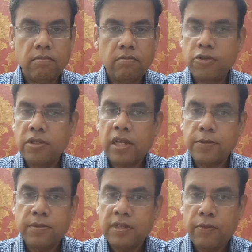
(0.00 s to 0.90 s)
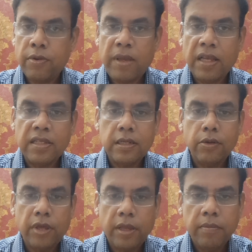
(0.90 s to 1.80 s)
So Cyrus Mistry went back and said,
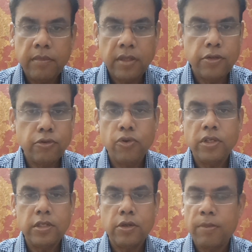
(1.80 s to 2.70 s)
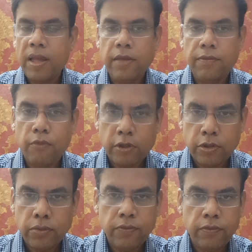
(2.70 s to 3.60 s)
"Okay, that's your choice. Go back if you want
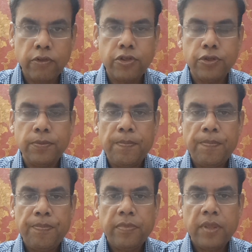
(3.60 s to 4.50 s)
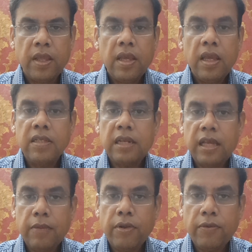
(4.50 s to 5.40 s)
to, if you wish to." He said,
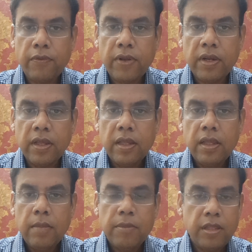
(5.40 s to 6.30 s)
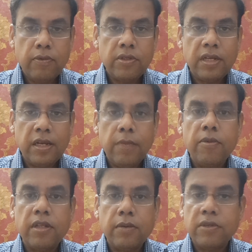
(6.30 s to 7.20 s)
"Hey, wait. But there was an
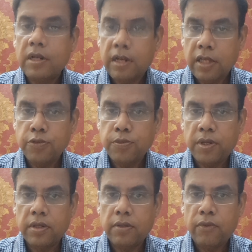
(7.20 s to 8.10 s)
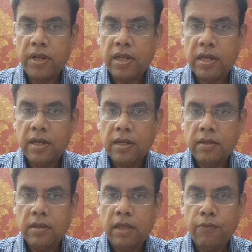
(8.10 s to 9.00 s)
agreement, there was an arrangement wherein
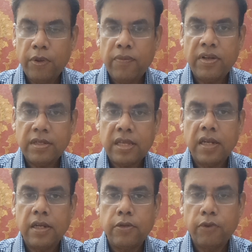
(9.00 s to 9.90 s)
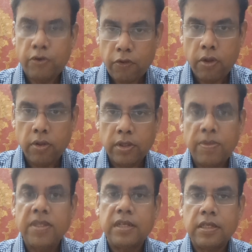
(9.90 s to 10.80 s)
if we ever decided to withdraw the
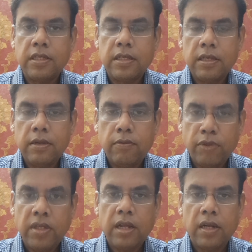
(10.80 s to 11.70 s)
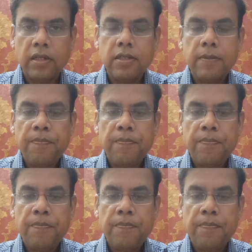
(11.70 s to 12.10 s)
business with the Tatas,